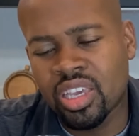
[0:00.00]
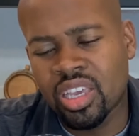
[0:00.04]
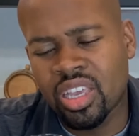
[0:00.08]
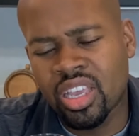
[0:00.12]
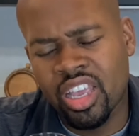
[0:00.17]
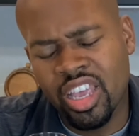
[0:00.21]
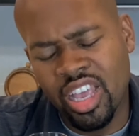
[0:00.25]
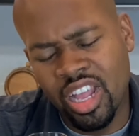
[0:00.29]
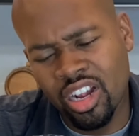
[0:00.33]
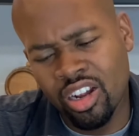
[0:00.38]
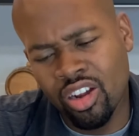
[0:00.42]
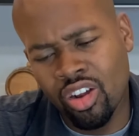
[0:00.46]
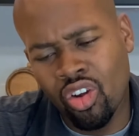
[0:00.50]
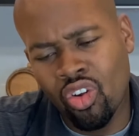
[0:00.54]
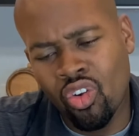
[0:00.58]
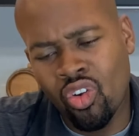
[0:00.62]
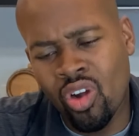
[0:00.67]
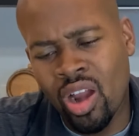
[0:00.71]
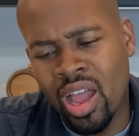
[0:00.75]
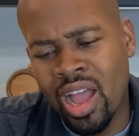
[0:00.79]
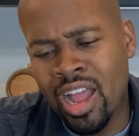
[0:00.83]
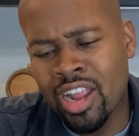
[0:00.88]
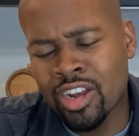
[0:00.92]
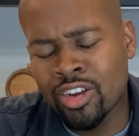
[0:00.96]
El
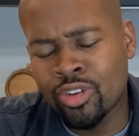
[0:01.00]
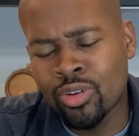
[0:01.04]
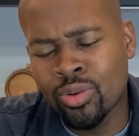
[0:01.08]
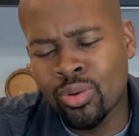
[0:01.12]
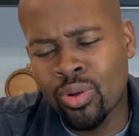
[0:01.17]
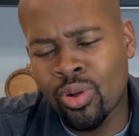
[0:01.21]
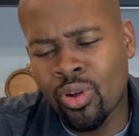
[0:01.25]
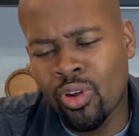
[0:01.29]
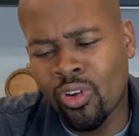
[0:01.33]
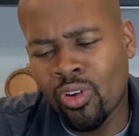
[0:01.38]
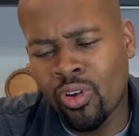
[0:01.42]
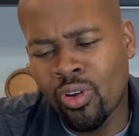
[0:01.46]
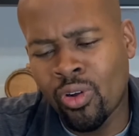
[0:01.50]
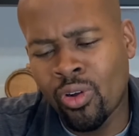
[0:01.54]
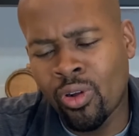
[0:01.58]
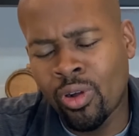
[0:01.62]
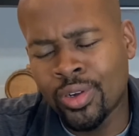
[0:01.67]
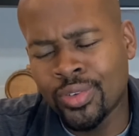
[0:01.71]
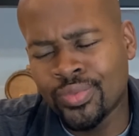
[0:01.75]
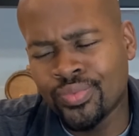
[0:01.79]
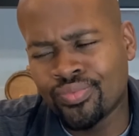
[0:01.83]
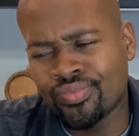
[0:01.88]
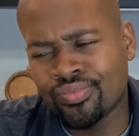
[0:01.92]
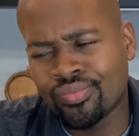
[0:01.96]
Dorado or
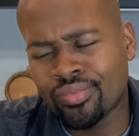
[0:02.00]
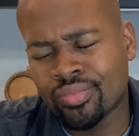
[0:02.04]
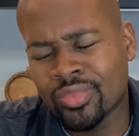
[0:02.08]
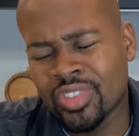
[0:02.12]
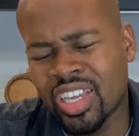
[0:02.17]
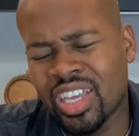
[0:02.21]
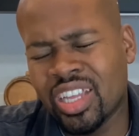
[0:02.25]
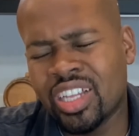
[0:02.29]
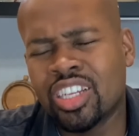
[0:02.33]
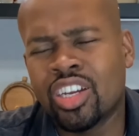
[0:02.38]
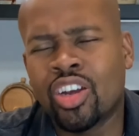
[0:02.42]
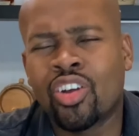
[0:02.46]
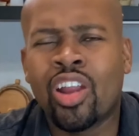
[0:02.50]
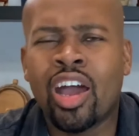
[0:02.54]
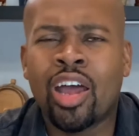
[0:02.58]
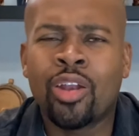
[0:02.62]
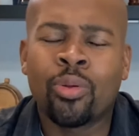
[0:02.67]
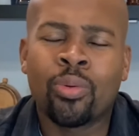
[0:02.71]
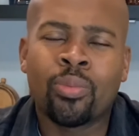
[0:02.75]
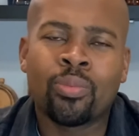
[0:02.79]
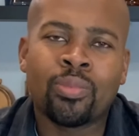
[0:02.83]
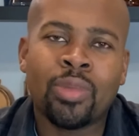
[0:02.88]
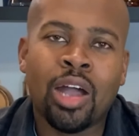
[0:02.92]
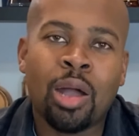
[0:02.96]
not El Dorado.
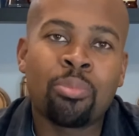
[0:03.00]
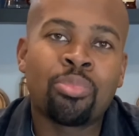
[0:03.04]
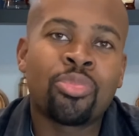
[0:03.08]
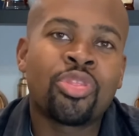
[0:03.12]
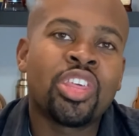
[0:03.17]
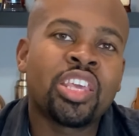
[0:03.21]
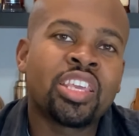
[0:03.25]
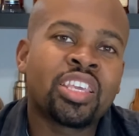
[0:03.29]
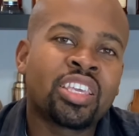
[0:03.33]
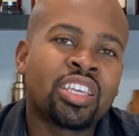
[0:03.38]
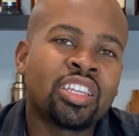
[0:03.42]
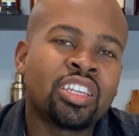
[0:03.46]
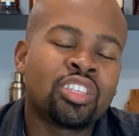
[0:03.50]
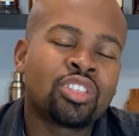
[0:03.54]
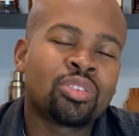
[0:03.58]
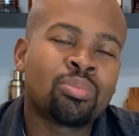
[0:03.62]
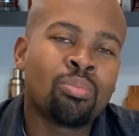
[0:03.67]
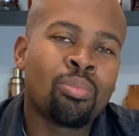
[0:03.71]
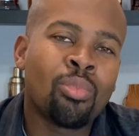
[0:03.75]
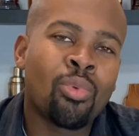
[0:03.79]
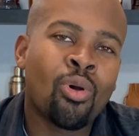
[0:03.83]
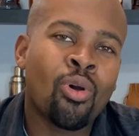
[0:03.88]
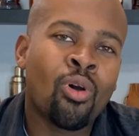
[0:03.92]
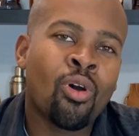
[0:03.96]
I'm thinking it's
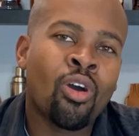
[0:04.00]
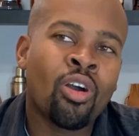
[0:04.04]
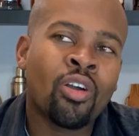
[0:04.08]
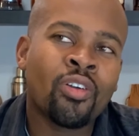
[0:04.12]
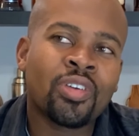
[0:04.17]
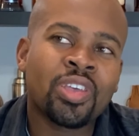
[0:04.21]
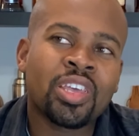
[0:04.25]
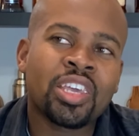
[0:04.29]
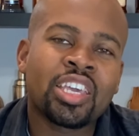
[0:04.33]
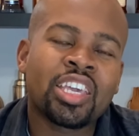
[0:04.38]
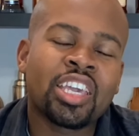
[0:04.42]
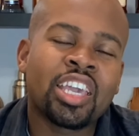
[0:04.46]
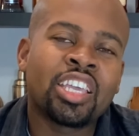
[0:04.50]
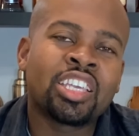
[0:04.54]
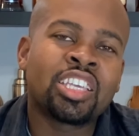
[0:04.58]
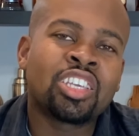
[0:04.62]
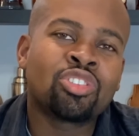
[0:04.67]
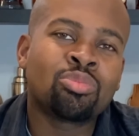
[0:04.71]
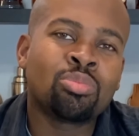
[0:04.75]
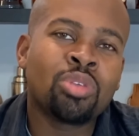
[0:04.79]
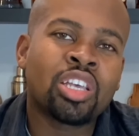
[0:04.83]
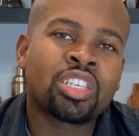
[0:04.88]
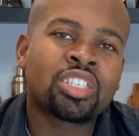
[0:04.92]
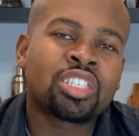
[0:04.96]
more, it gives
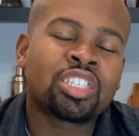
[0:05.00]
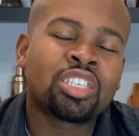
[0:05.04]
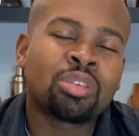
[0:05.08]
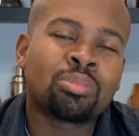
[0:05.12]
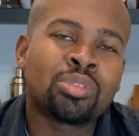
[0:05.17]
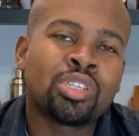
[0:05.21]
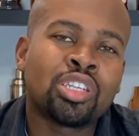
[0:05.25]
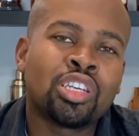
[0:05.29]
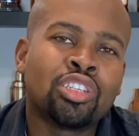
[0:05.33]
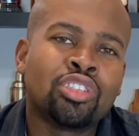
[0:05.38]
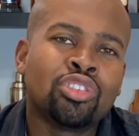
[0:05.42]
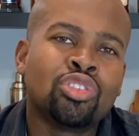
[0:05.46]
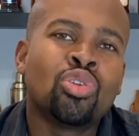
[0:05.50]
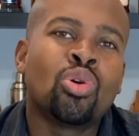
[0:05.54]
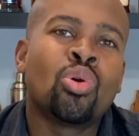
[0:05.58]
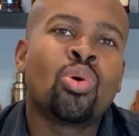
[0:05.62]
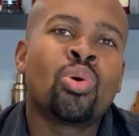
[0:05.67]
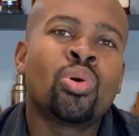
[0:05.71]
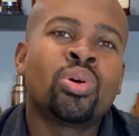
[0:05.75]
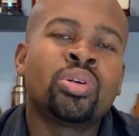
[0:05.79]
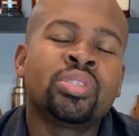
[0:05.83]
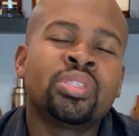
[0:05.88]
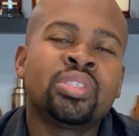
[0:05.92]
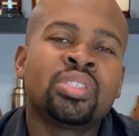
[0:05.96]
me a similar
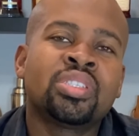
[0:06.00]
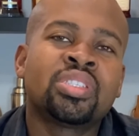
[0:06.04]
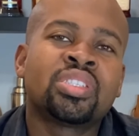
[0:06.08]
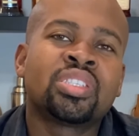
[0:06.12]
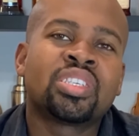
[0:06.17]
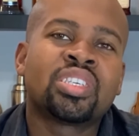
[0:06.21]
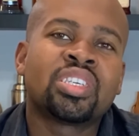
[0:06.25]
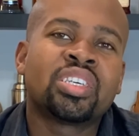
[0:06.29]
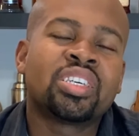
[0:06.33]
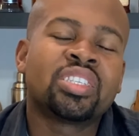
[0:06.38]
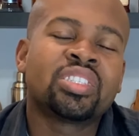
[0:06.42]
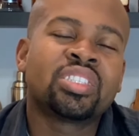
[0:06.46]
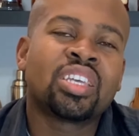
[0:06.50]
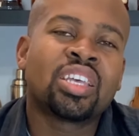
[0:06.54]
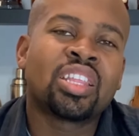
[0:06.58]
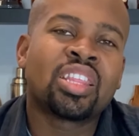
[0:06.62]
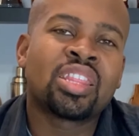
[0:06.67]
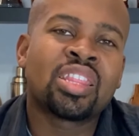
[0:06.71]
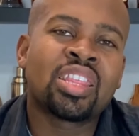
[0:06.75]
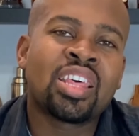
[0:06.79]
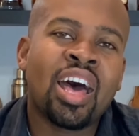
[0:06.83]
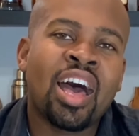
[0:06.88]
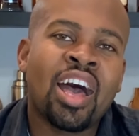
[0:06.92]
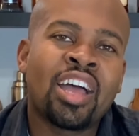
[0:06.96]
nose to
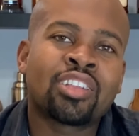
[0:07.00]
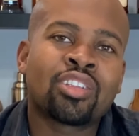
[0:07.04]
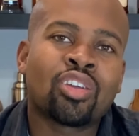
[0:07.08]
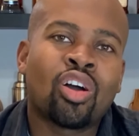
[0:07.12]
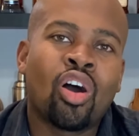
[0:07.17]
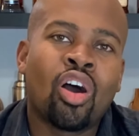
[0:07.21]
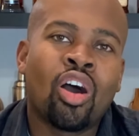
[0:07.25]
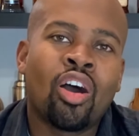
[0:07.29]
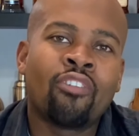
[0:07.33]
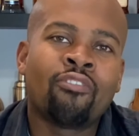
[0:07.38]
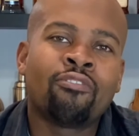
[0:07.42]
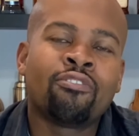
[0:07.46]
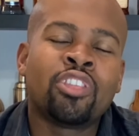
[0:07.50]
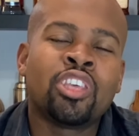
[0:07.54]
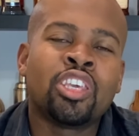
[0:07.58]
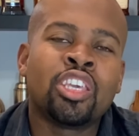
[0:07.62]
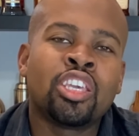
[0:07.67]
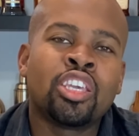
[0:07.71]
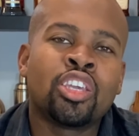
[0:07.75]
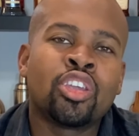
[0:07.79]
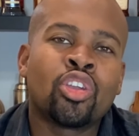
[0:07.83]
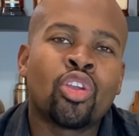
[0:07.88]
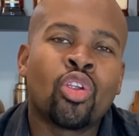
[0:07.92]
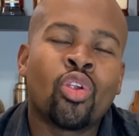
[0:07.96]
that of
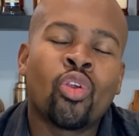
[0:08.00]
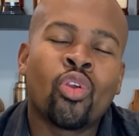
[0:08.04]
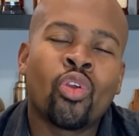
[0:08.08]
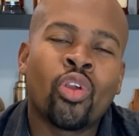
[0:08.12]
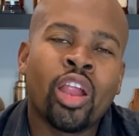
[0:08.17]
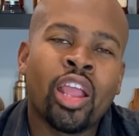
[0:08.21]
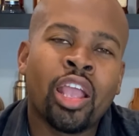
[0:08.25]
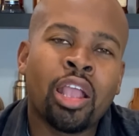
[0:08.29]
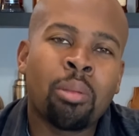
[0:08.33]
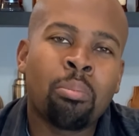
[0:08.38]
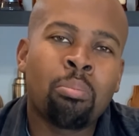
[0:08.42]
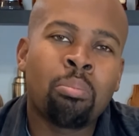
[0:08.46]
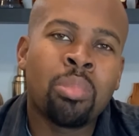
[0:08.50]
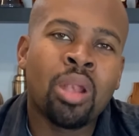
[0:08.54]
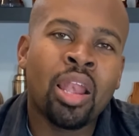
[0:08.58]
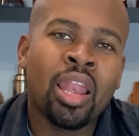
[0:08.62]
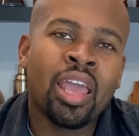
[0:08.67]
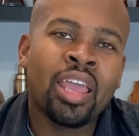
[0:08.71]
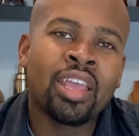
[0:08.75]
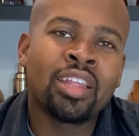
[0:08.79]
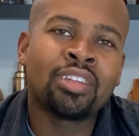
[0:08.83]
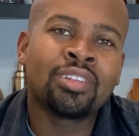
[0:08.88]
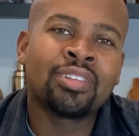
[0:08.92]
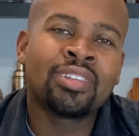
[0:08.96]
the rare
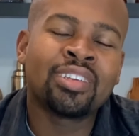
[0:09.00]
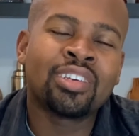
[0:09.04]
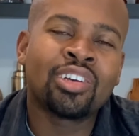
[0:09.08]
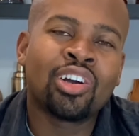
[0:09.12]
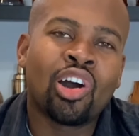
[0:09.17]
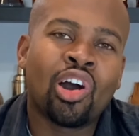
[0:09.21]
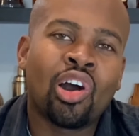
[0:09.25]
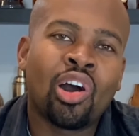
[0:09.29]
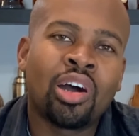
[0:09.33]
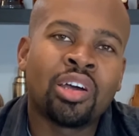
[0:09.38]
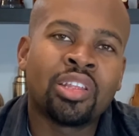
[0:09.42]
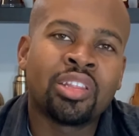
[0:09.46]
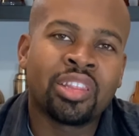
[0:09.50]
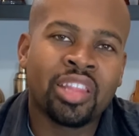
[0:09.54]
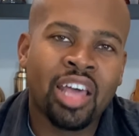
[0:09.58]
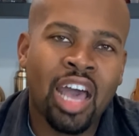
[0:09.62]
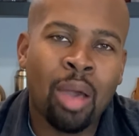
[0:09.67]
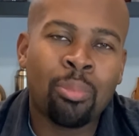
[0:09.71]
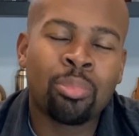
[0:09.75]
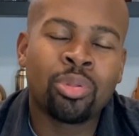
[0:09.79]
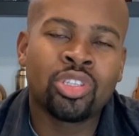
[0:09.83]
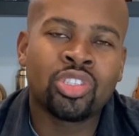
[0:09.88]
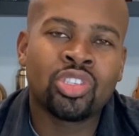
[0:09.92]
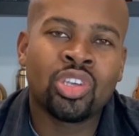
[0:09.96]
blend on
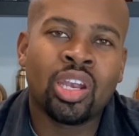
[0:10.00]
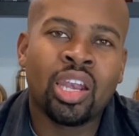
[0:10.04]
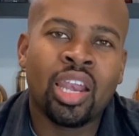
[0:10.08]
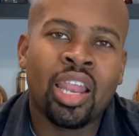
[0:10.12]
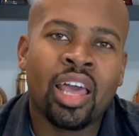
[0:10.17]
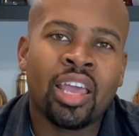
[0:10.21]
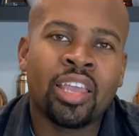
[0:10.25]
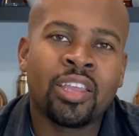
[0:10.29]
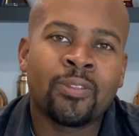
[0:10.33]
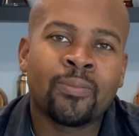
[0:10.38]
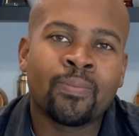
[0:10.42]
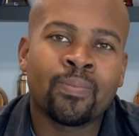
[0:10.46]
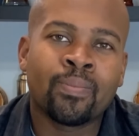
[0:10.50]
Appleton line.